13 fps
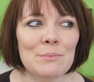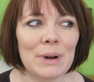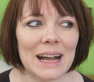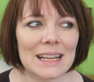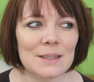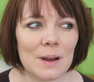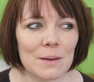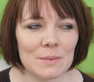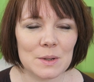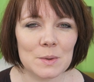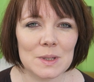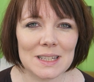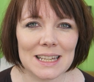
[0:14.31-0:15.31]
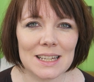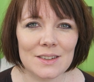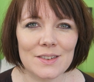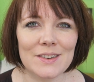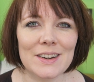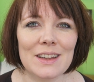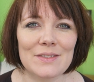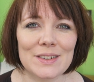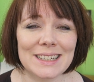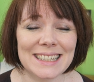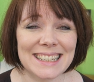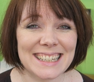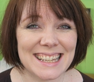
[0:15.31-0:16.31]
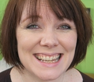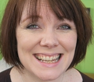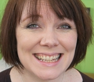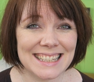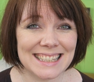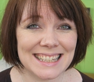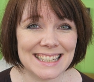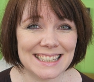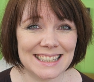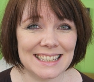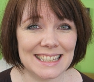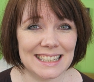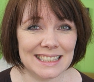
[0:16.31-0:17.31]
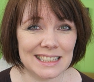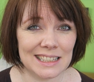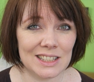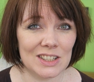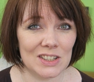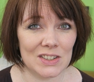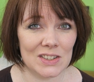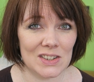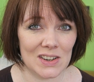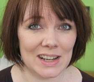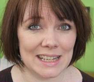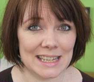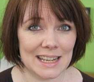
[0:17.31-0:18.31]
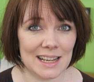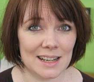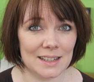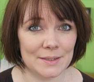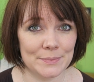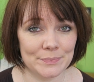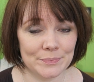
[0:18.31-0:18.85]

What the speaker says: But as we're coming towards the end of year 11, is it still a good idea?